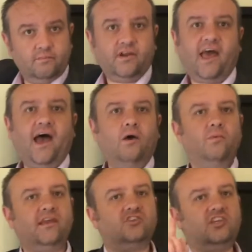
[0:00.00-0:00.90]
But how
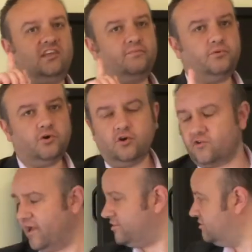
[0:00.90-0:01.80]
we achieve
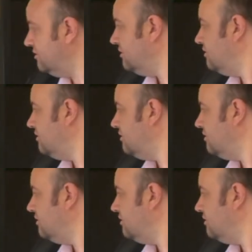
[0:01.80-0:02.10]
progress